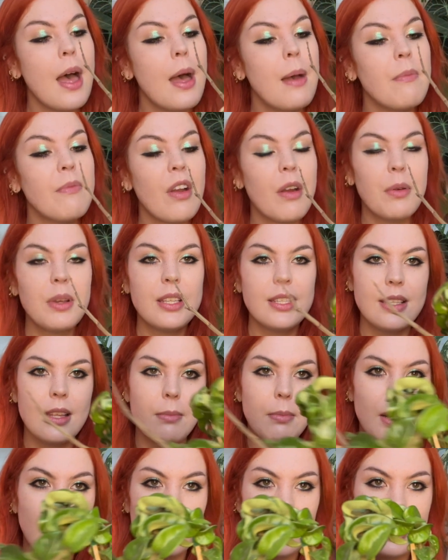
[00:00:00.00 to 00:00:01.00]
Very
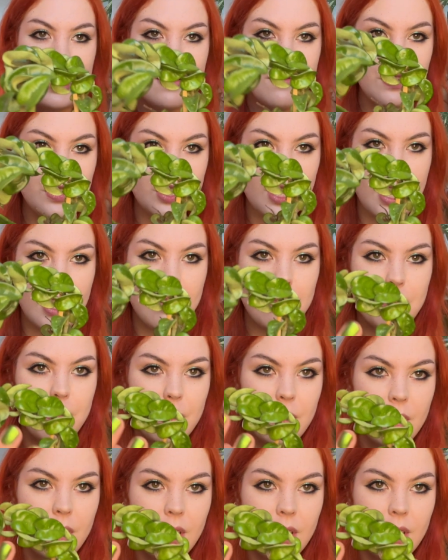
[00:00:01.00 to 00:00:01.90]
similar leaf shape.